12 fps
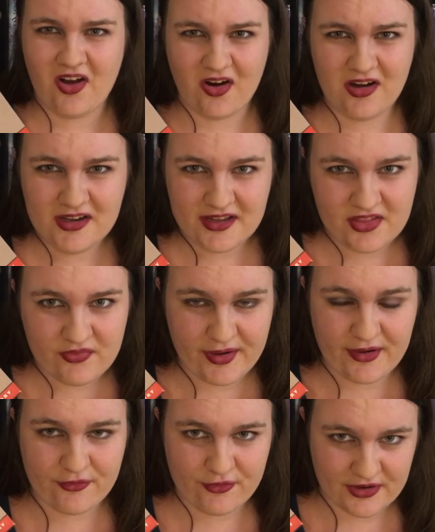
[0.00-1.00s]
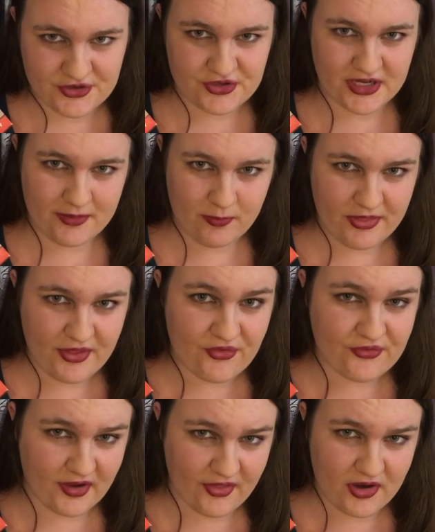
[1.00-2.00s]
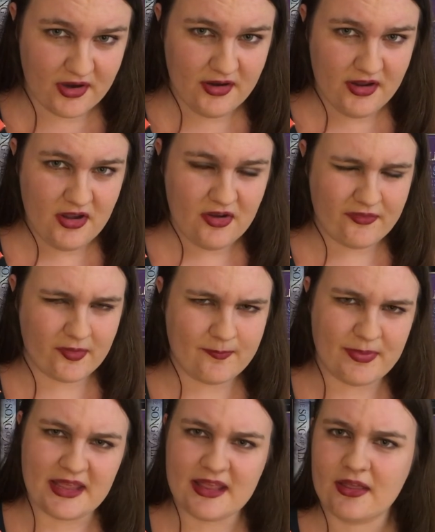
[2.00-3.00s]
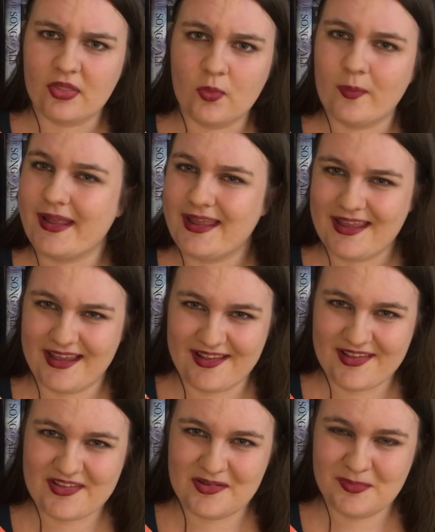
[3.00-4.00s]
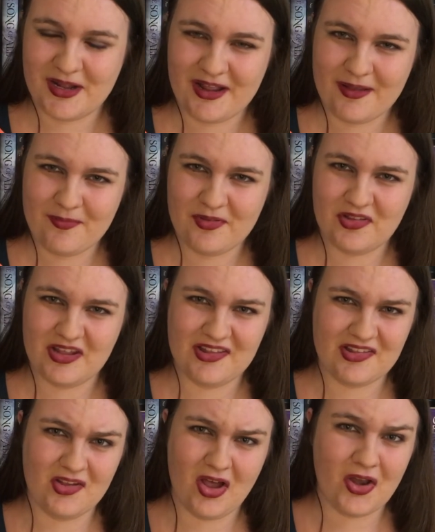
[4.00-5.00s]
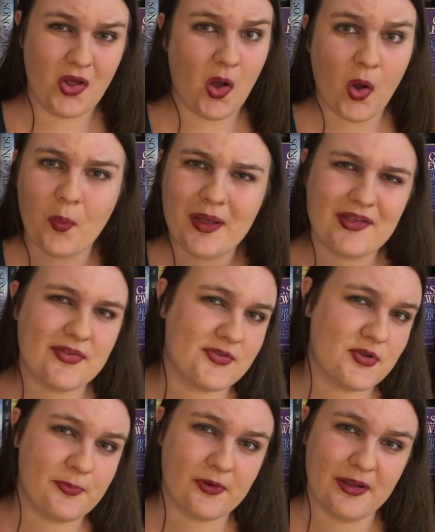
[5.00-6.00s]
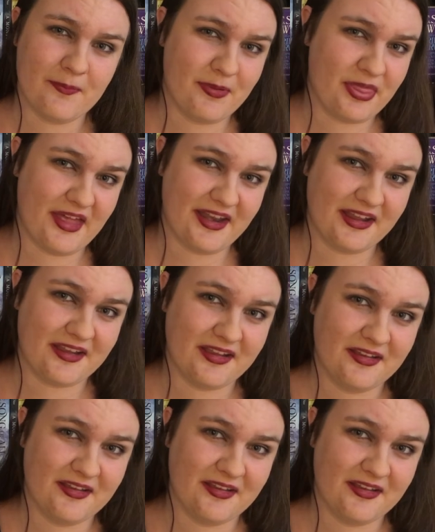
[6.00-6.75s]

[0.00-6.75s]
Art gets very frustrated with his father for being the way he is sometimes. He's not always super empathetic.